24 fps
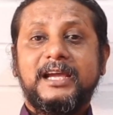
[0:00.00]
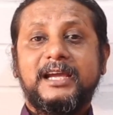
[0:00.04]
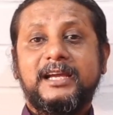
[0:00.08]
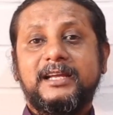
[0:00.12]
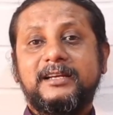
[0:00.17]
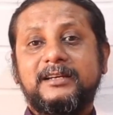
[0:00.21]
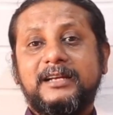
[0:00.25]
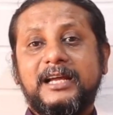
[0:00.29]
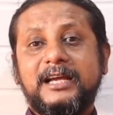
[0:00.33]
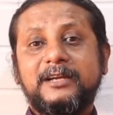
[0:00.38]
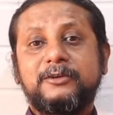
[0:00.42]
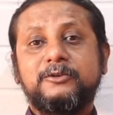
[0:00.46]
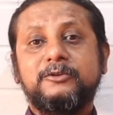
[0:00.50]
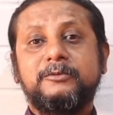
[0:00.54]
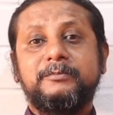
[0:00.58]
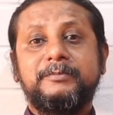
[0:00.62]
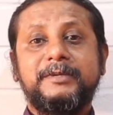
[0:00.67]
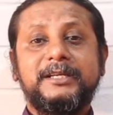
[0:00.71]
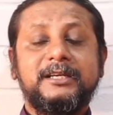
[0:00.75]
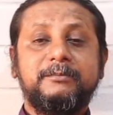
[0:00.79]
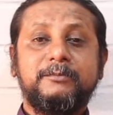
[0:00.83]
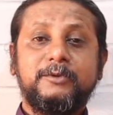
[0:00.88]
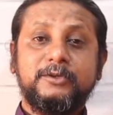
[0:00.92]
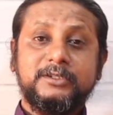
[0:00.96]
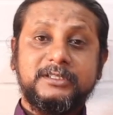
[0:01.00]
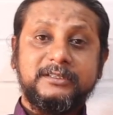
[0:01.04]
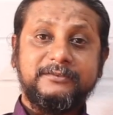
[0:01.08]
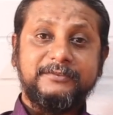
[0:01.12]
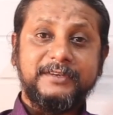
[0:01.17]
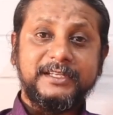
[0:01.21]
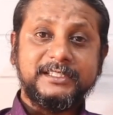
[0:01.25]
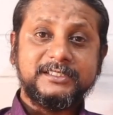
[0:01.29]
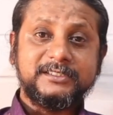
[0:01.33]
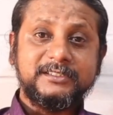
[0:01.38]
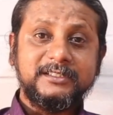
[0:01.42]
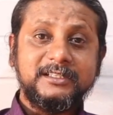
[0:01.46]
And I could be a
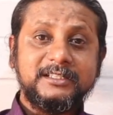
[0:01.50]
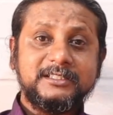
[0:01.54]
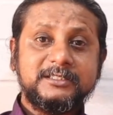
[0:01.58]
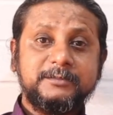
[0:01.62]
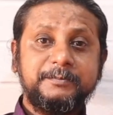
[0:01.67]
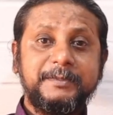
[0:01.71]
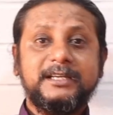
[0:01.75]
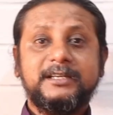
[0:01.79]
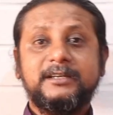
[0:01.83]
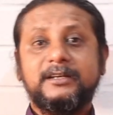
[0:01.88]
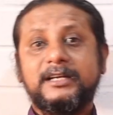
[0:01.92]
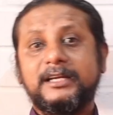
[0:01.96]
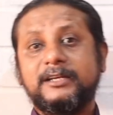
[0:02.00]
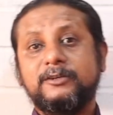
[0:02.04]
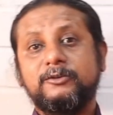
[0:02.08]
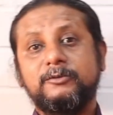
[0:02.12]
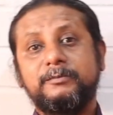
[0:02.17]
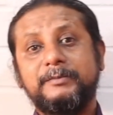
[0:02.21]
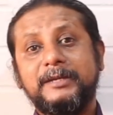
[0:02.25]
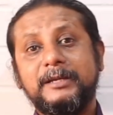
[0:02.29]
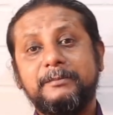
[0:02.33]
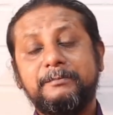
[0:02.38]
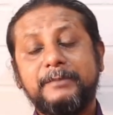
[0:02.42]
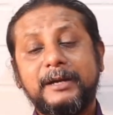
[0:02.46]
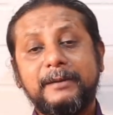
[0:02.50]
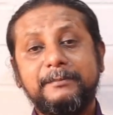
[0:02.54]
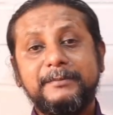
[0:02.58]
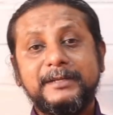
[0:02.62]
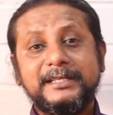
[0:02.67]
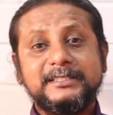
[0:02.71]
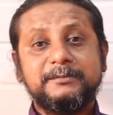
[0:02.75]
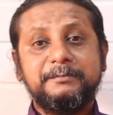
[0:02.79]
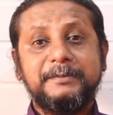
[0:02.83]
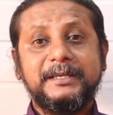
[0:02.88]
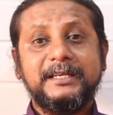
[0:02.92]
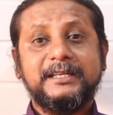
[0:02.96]
motivational speaker, I could be a
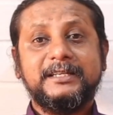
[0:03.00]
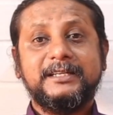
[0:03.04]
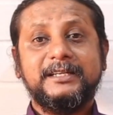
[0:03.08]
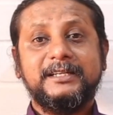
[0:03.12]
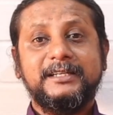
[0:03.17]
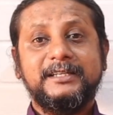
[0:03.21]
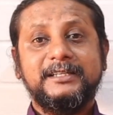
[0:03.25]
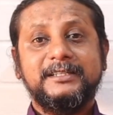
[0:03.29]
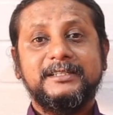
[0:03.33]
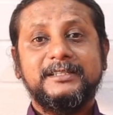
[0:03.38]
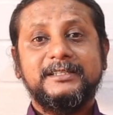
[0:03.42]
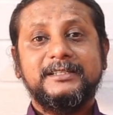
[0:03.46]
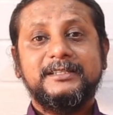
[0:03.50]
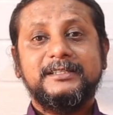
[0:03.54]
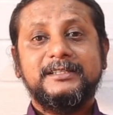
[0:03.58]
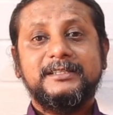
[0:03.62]
public speaker.